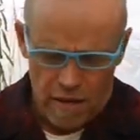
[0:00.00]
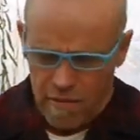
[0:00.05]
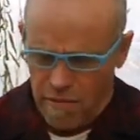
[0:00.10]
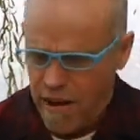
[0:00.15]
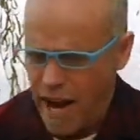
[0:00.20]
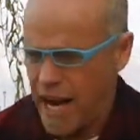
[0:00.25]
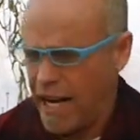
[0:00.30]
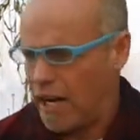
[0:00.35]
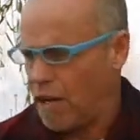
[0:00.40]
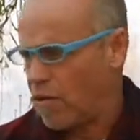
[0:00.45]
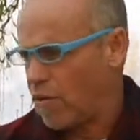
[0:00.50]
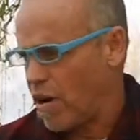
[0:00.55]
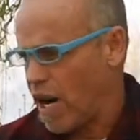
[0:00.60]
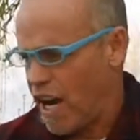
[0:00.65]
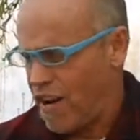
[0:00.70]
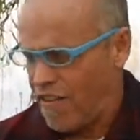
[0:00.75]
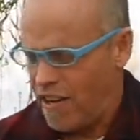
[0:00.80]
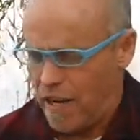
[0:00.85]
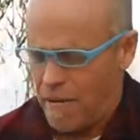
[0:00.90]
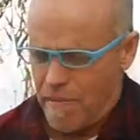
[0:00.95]
ranting and
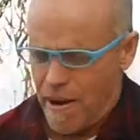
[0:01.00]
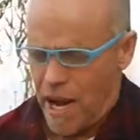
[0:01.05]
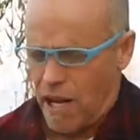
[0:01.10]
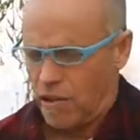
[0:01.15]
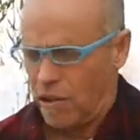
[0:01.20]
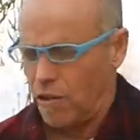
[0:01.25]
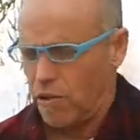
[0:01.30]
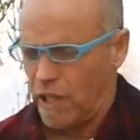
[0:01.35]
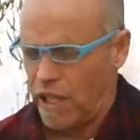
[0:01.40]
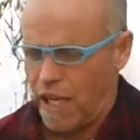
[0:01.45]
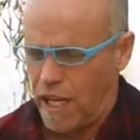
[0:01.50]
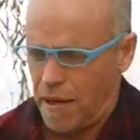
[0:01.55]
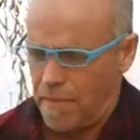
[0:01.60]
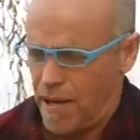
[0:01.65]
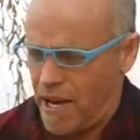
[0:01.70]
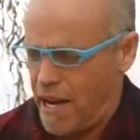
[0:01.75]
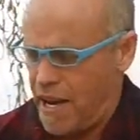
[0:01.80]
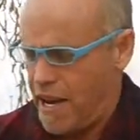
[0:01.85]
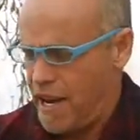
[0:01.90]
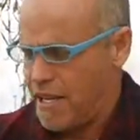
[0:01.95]
raving about
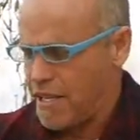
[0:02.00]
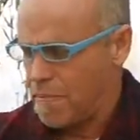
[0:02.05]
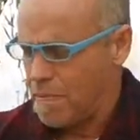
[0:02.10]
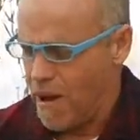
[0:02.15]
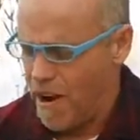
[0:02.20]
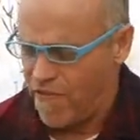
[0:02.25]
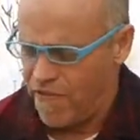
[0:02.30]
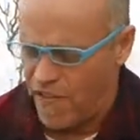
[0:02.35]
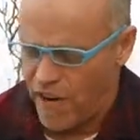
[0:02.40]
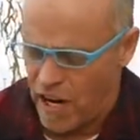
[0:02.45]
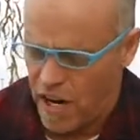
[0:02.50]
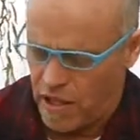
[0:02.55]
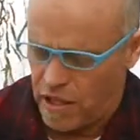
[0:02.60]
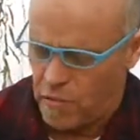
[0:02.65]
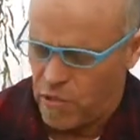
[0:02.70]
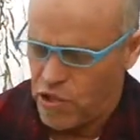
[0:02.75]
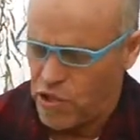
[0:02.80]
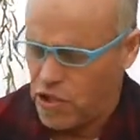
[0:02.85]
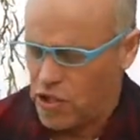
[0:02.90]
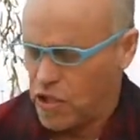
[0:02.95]
leukemia, as my father
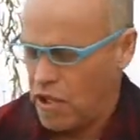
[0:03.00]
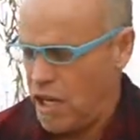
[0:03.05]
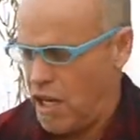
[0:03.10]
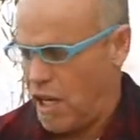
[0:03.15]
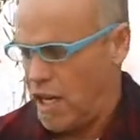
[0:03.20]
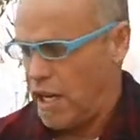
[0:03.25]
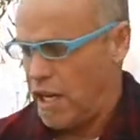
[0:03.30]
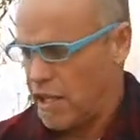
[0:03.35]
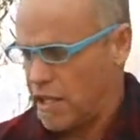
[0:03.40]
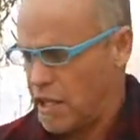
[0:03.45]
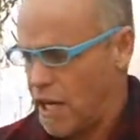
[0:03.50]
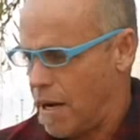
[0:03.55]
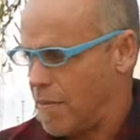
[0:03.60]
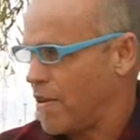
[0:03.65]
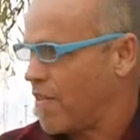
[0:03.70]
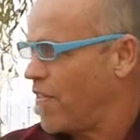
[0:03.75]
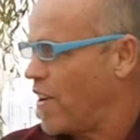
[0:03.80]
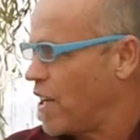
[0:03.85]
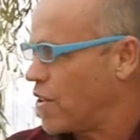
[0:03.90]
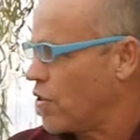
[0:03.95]
was an
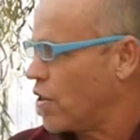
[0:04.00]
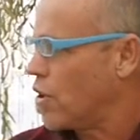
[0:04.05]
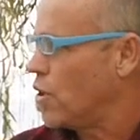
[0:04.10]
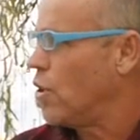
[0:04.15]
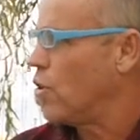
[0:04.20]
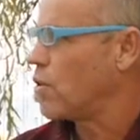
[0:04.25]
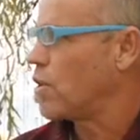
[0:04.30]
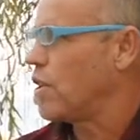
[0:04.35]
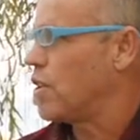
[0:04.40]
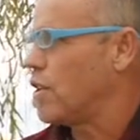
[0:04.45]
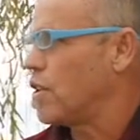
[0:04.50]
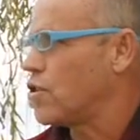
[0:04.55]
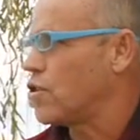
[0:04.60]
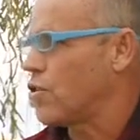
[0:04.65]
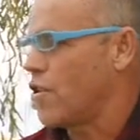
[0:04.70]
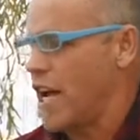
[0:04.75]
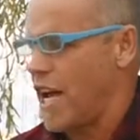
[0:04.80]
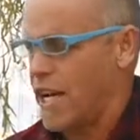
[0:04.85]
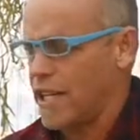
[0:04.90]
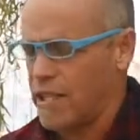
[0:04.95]
atomic veteran nuked in the
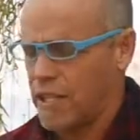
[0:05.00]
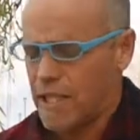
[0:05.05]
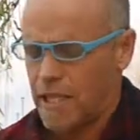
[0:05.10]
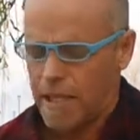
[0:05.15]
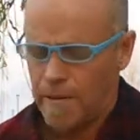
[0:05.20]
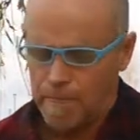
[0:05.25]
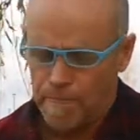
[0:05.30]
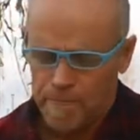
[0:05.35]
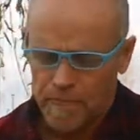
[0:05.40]
trench.